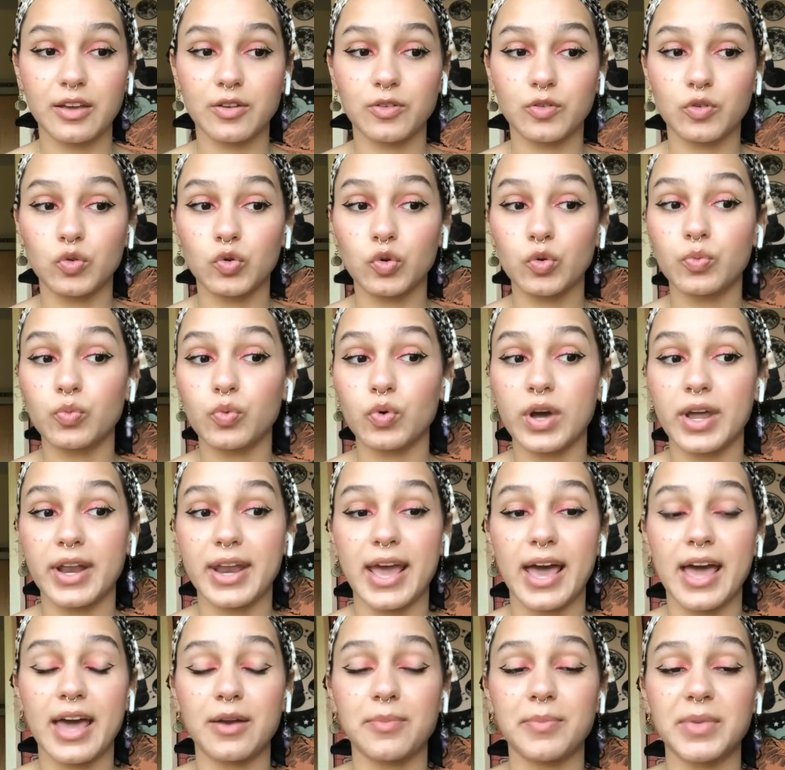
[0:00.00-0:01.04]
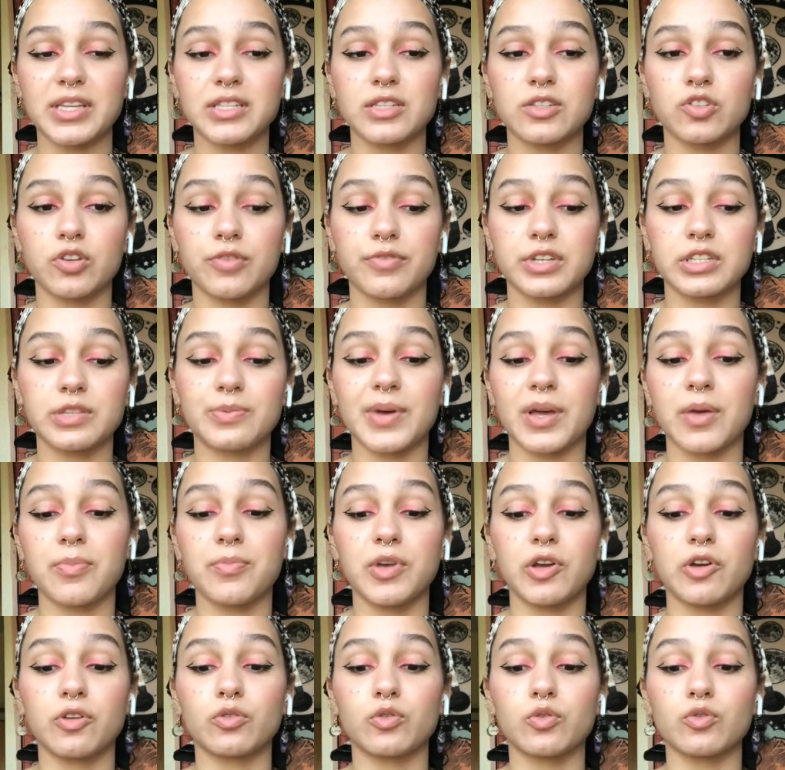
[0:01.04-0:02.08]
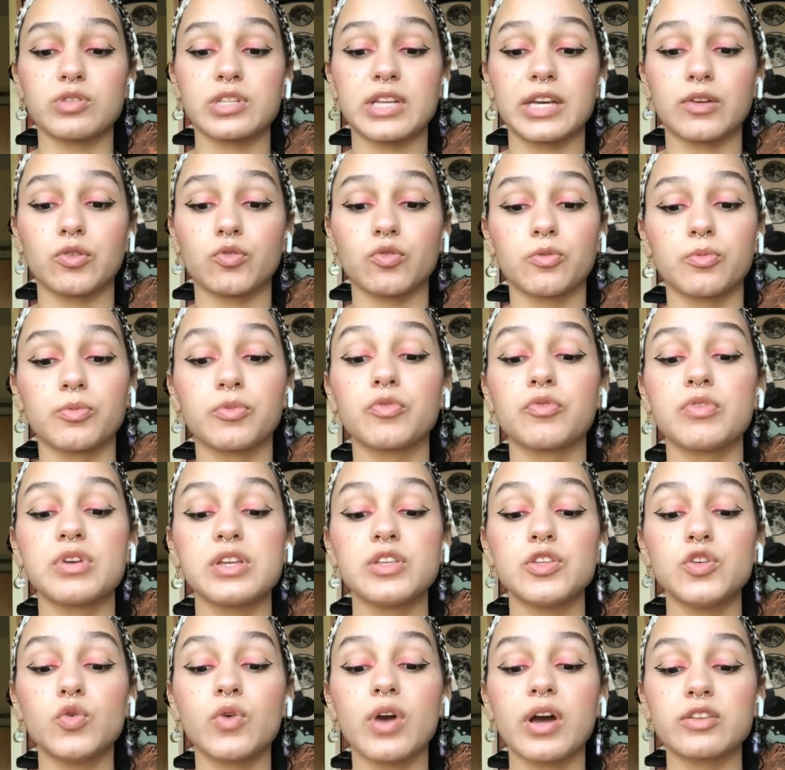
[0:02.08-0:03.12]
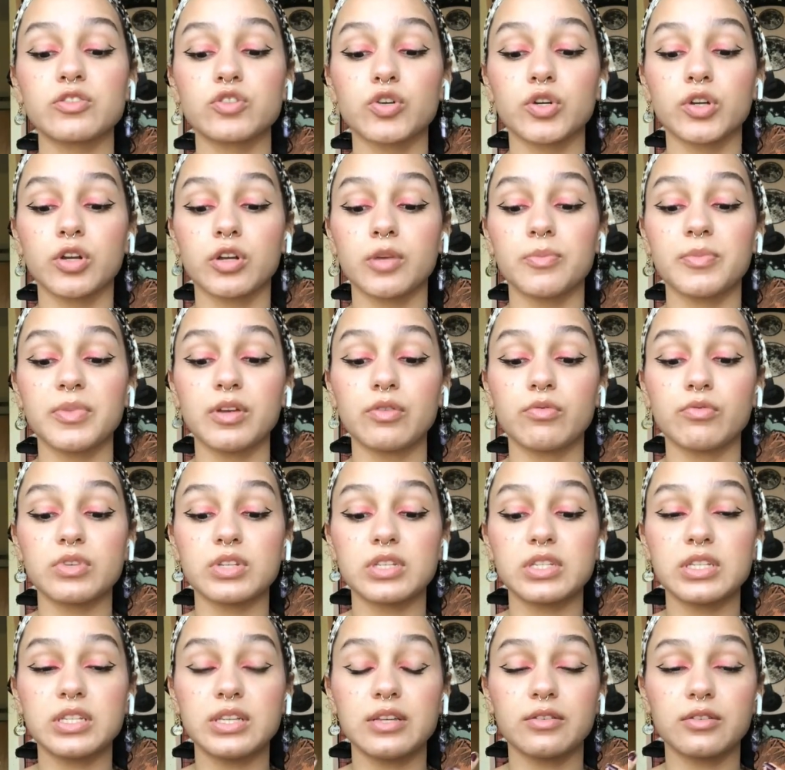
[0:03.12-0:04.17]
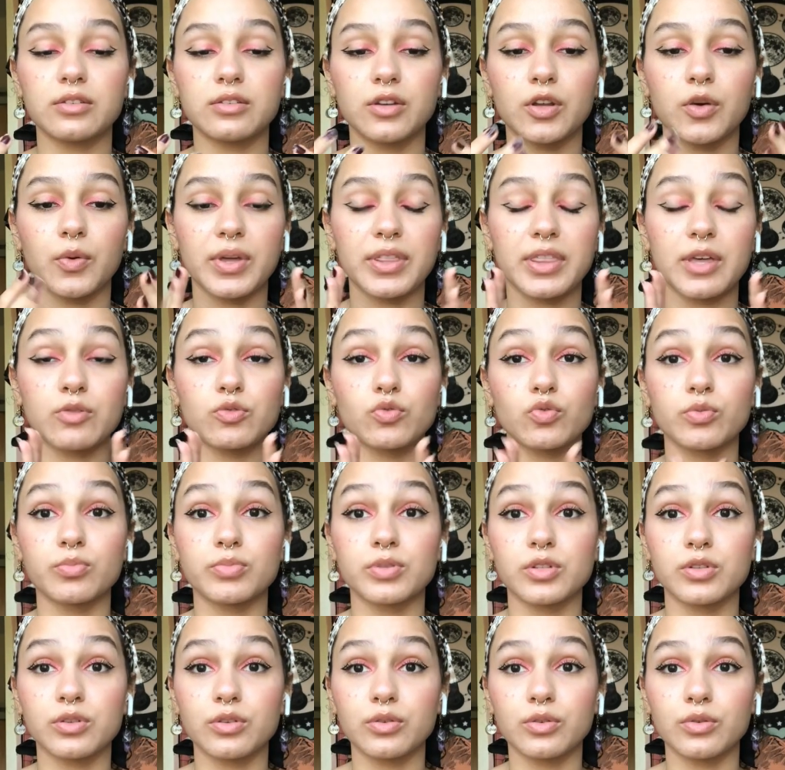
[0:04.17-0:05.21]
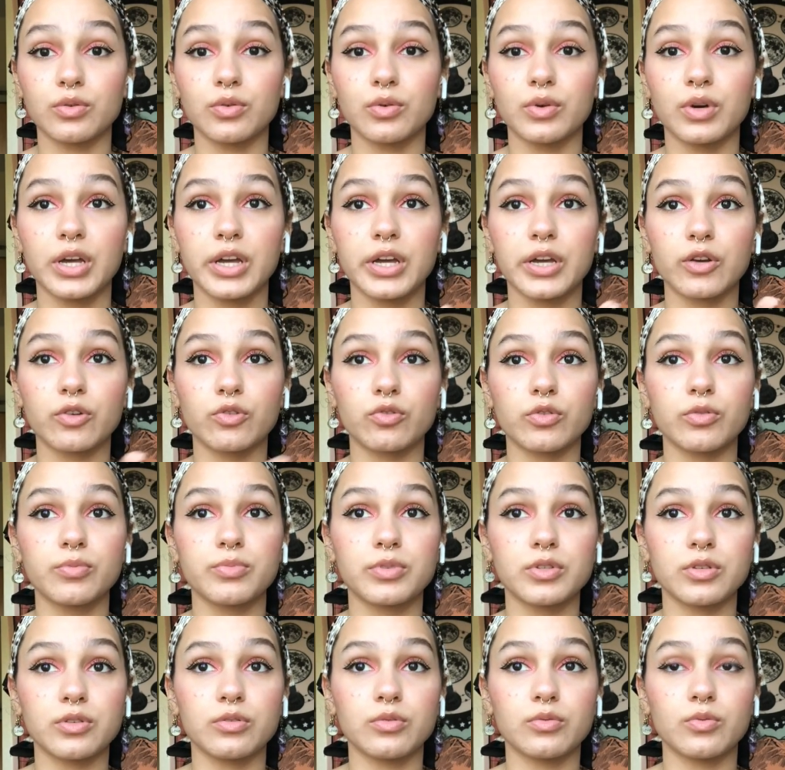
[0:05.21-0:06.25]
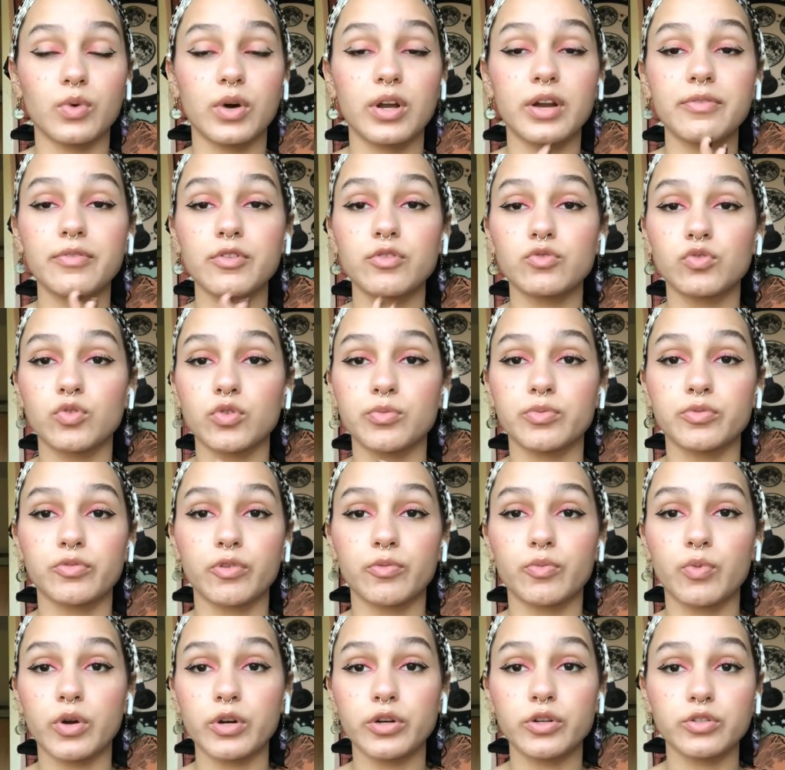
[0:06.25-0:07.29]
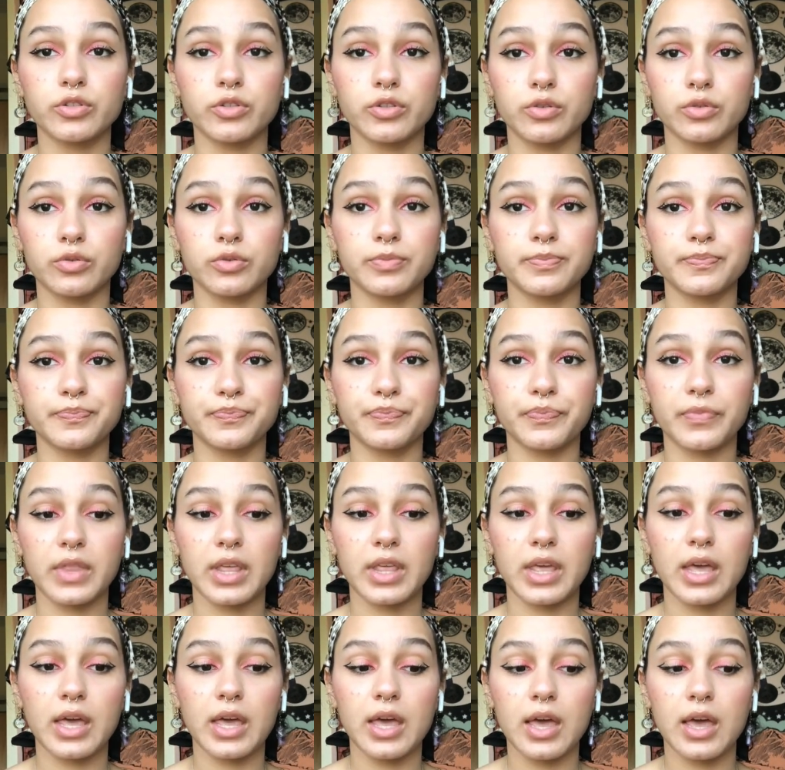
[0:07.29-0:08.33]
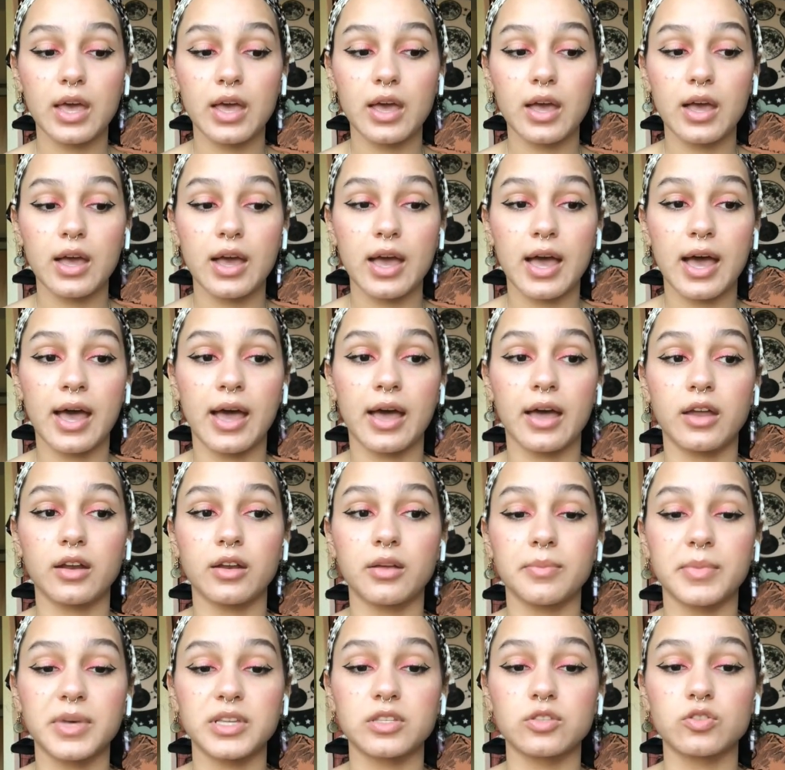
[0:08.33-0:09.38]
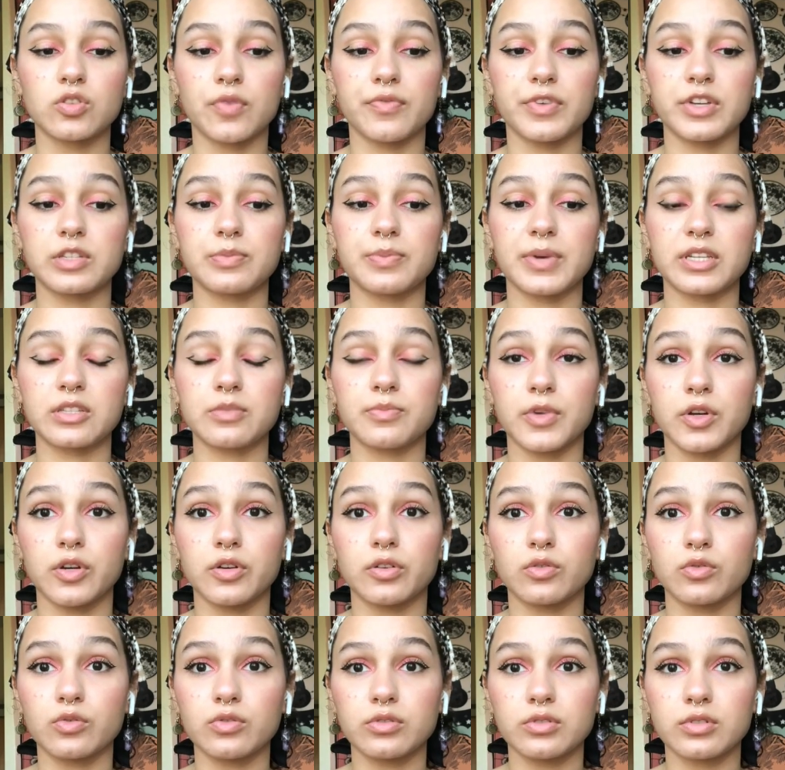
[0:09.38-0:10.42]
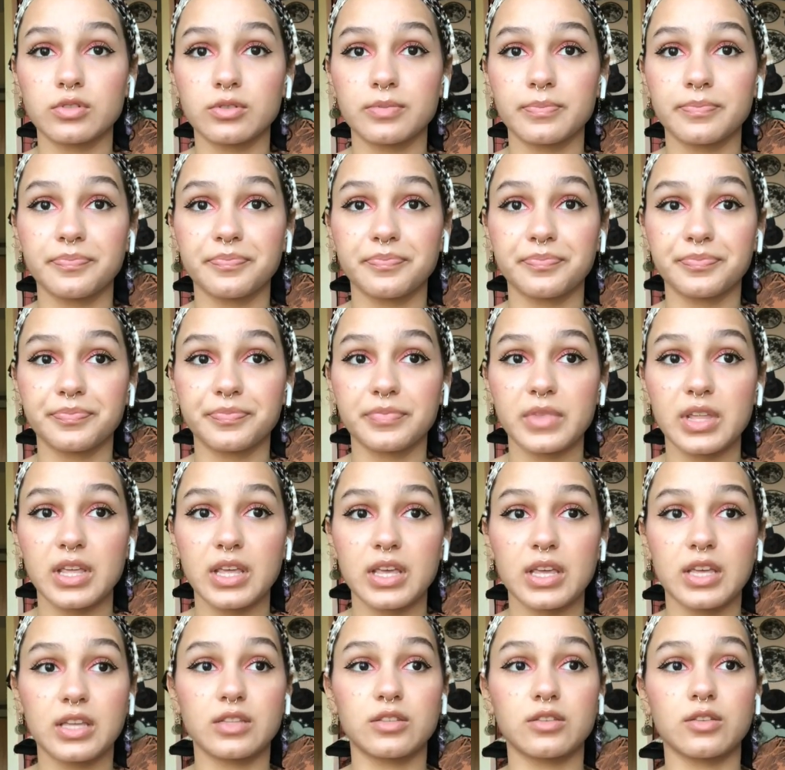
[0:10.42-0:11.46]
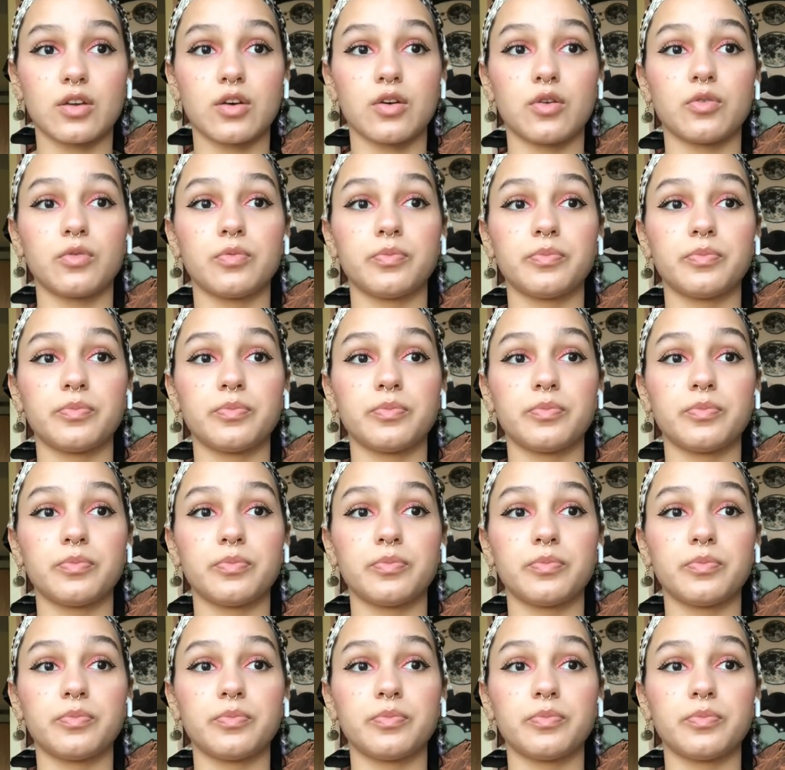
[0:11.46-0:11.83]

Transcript: group 1 had a message of expect miracles, and group 3, you guys are going to be no wait, that was group 2. Group 2, one of those groups, group 1 or 2, had a message of expect miracles. So